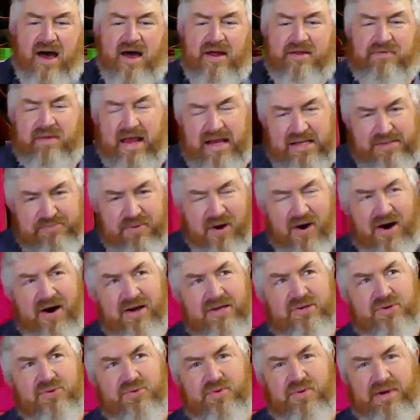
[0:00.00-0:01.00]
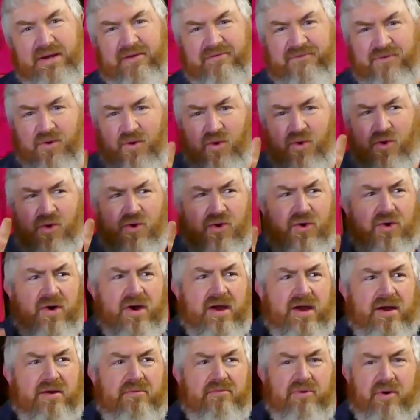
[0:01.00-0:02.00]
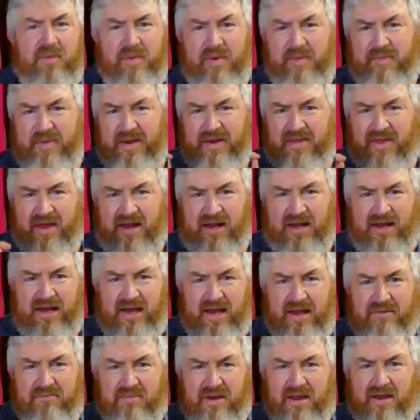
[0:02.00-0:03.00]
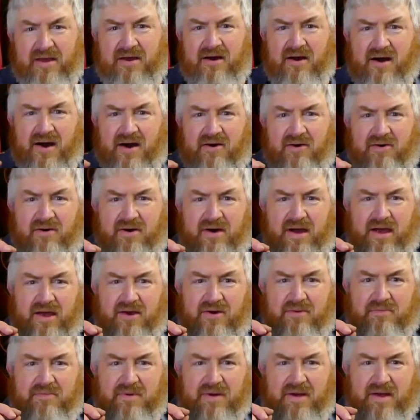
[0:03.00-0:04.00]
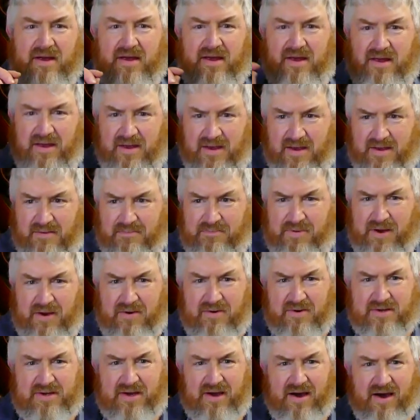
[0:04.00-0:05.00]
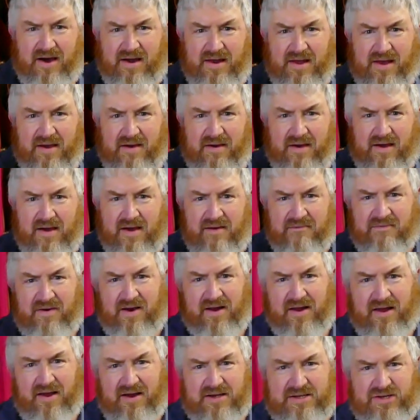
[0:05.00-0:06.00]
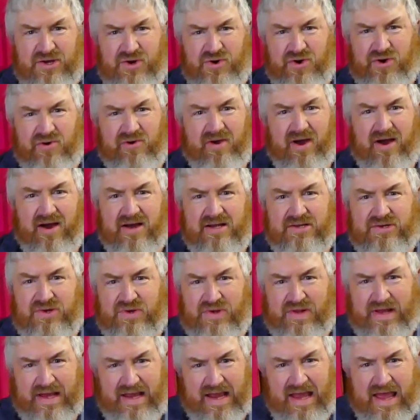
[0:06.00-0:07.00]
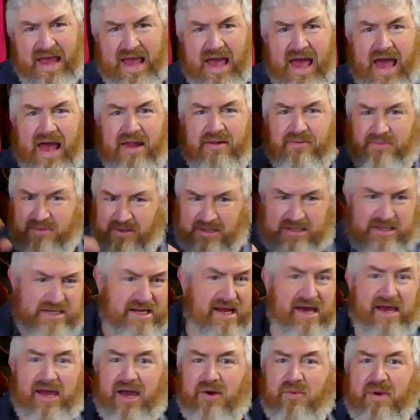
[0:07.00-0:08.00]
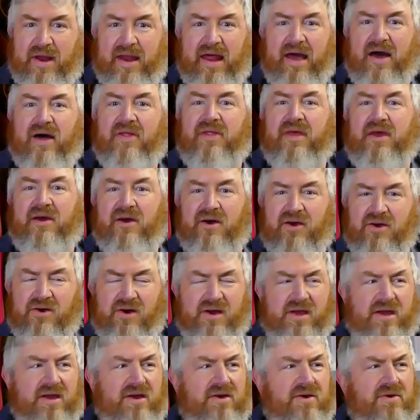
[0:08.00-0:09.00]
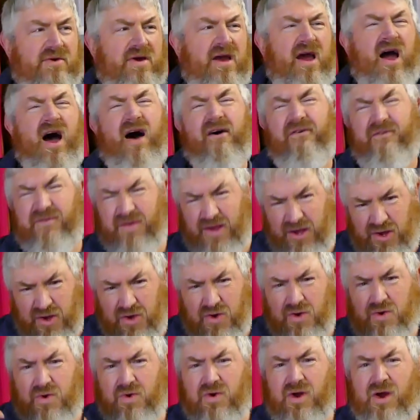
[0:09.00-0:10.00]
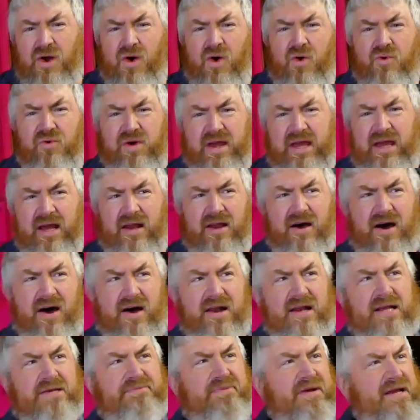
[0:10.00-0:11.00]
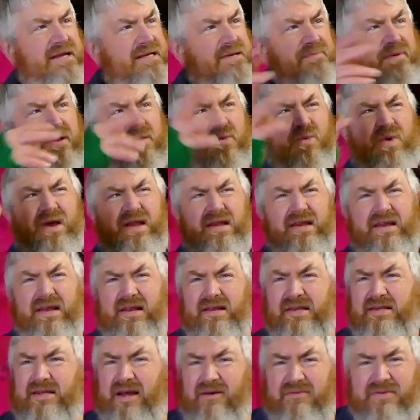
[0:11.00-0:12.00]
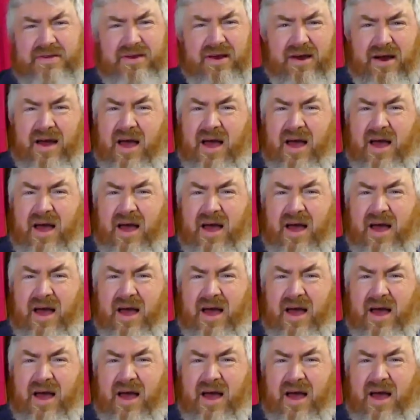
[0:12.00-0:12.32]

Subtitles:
Next parcel will be 4, probably be the Gliad Minkawa, it will be Peltata, Foliosa Hookii sort of thing. And today I went out there and got you a few auriculatas, but it's a bit windy and stuff, so